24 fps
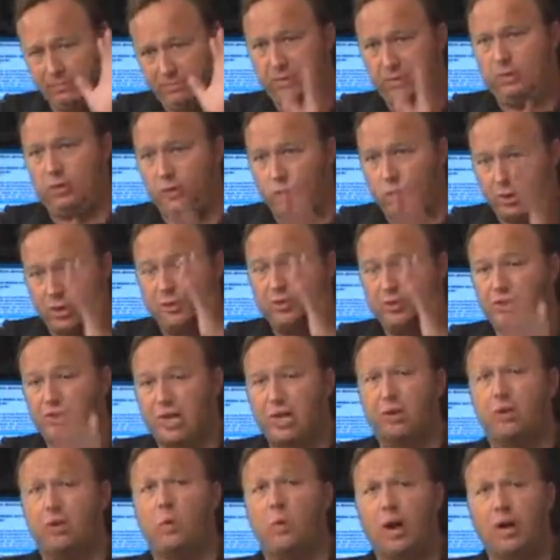you can
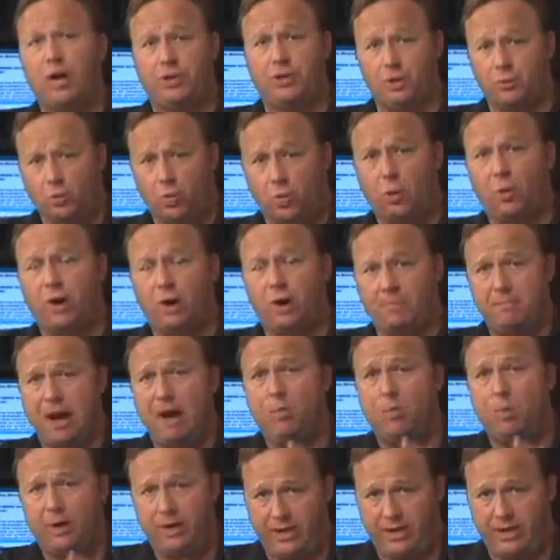set your watch and warrant
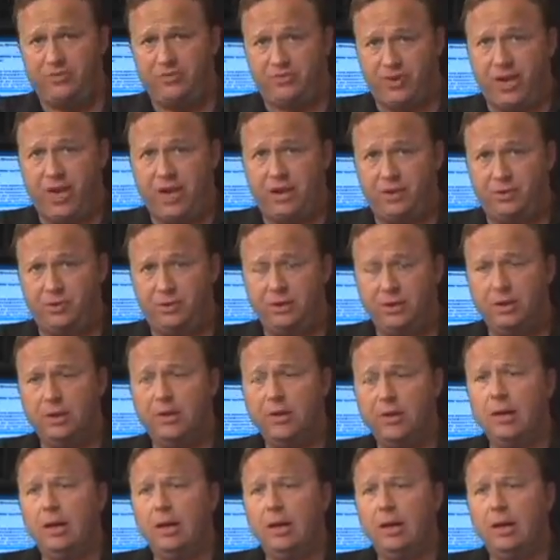by what he says.